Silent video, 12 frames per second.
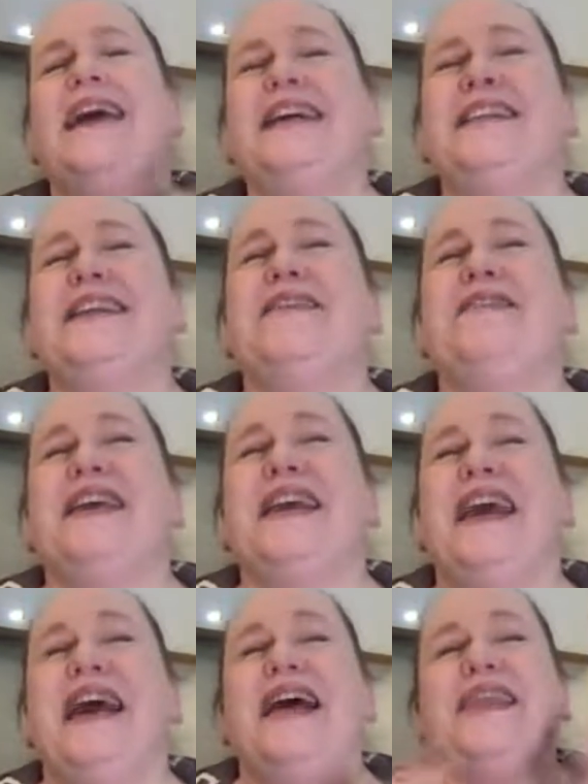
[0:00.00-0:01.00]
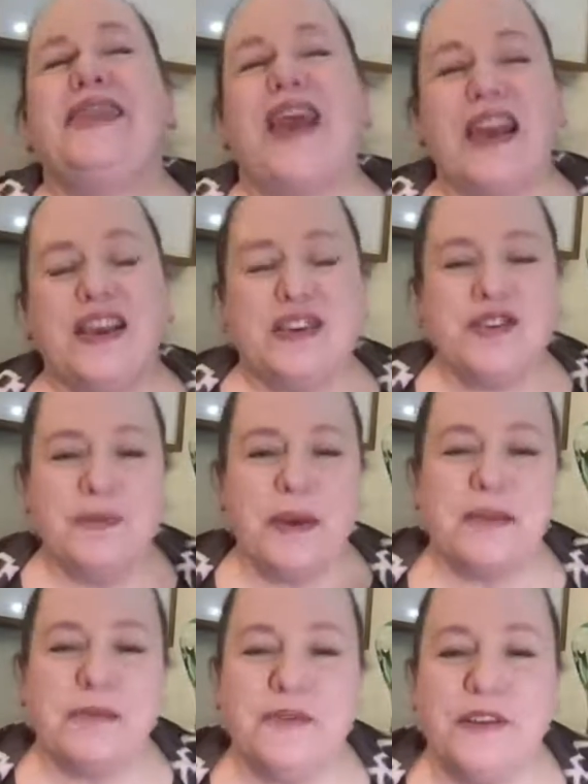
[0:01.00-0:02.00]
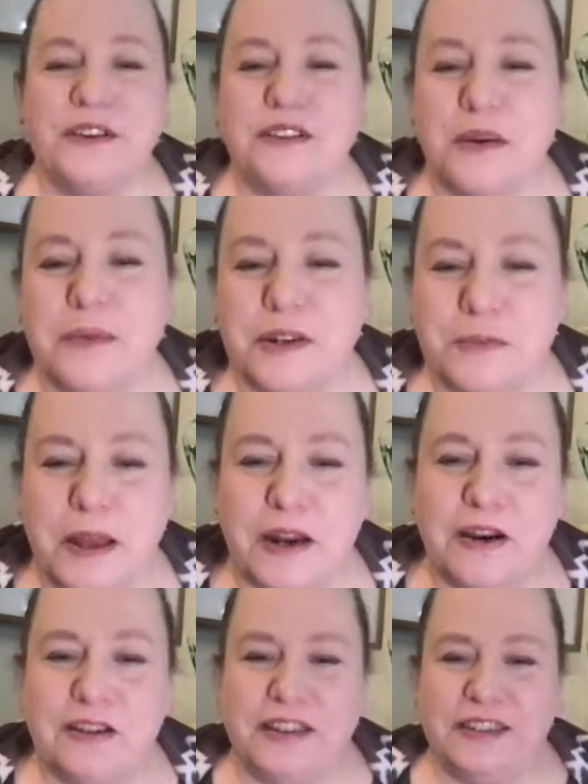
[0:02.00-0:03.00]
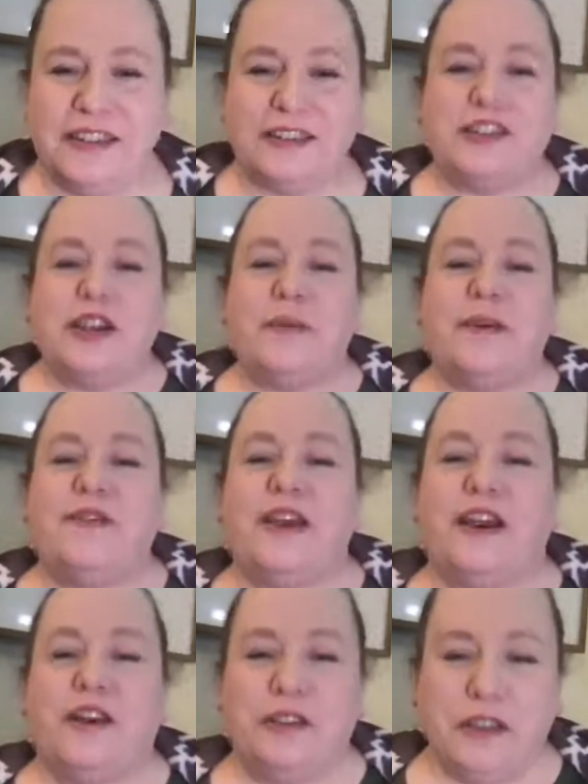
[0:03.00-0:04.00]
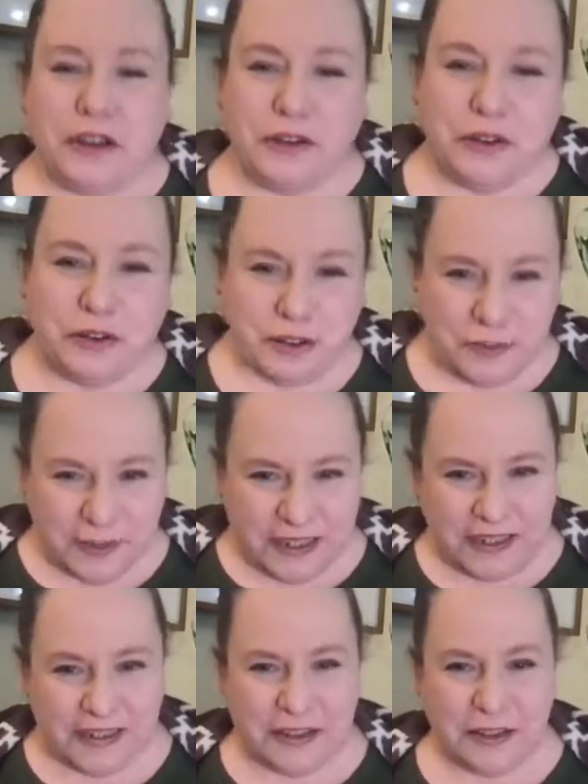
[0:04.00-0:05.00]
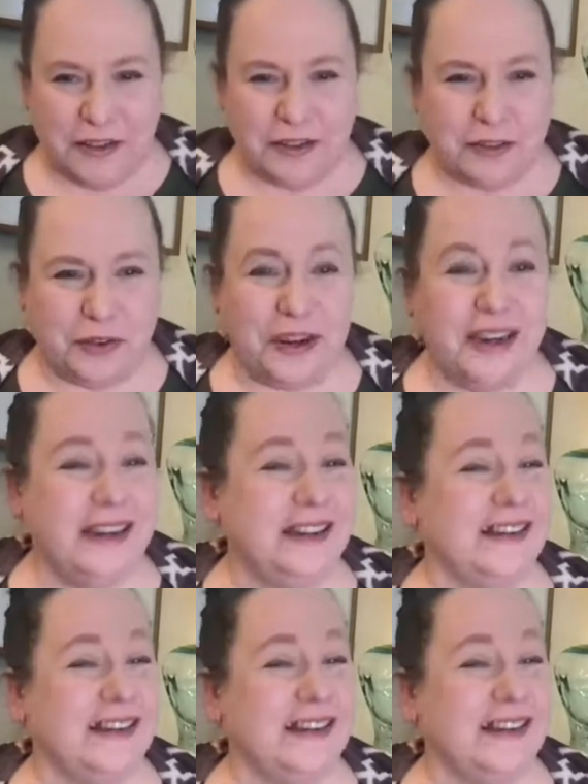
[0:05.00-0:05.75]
Tiffany, thank you. You make me feel so much better. She says, to be fair, I only know yours because it's on the screen.